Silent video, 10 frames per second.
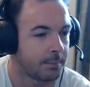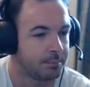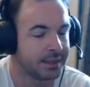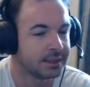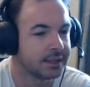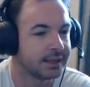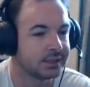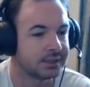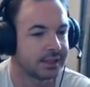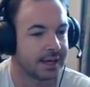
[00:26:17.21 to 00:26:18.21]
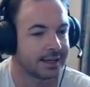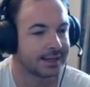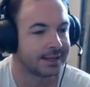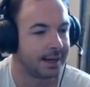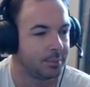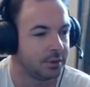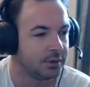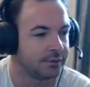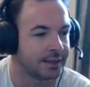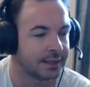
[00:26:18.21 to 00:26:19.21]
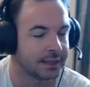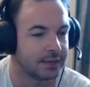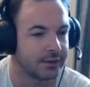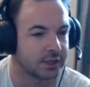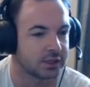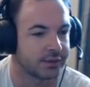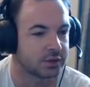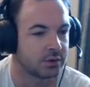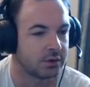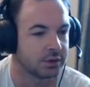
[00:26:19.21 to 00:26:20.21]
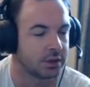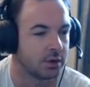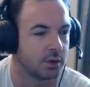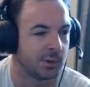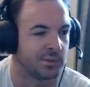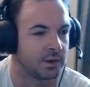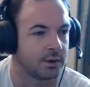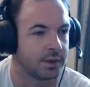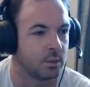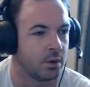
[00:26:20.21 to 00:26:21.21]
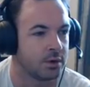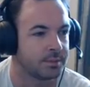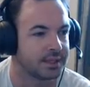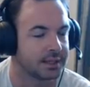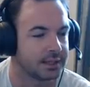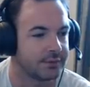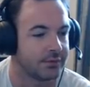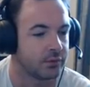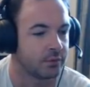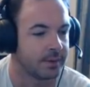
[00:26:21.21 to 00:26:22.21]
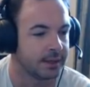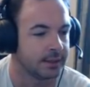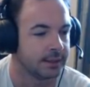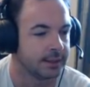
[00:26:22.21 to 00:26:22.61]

Bit and Kiss had a couple of unlucky face-to-face rolls, although they weren't particularly favoured for me.